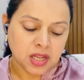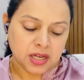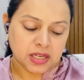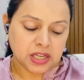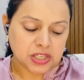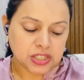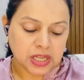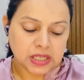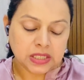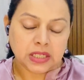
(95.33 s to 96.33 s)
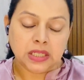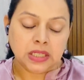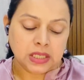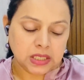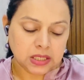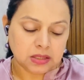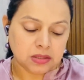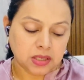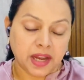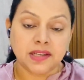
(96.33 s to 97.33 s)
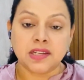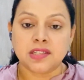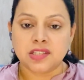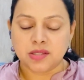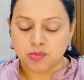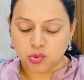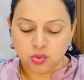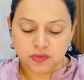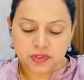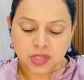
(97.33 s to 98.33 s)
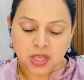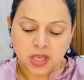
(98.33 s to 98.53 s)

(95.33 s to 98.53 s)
nationality, identity proofs.